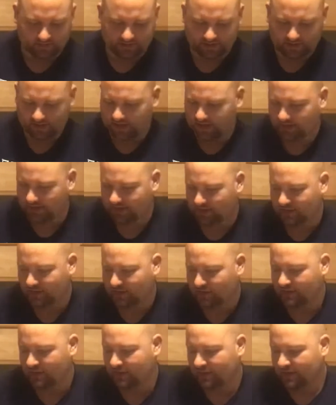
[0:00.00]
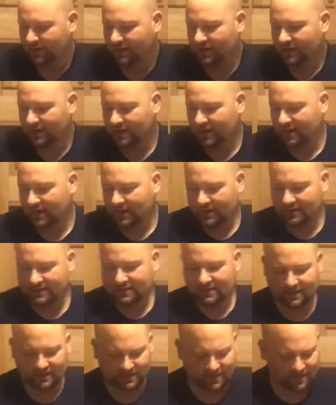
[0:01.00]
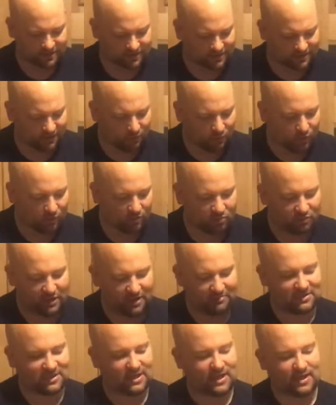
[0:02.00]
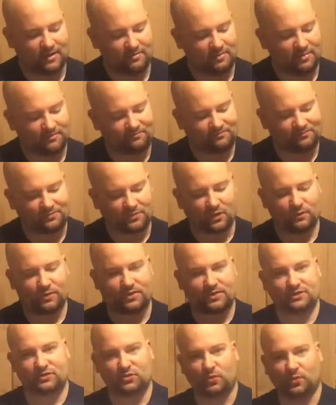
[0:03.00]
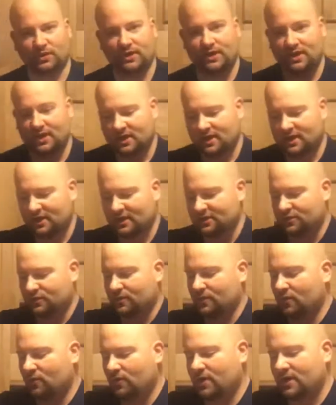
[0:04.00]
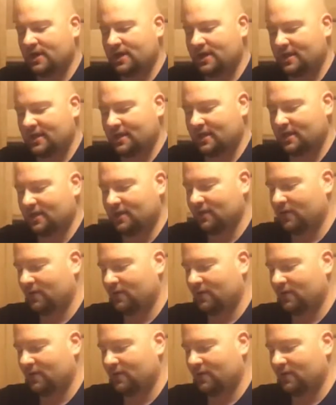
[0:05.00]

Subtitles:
of steak there. And yeah, there's a little more prep time with this one. So we're going to want to head and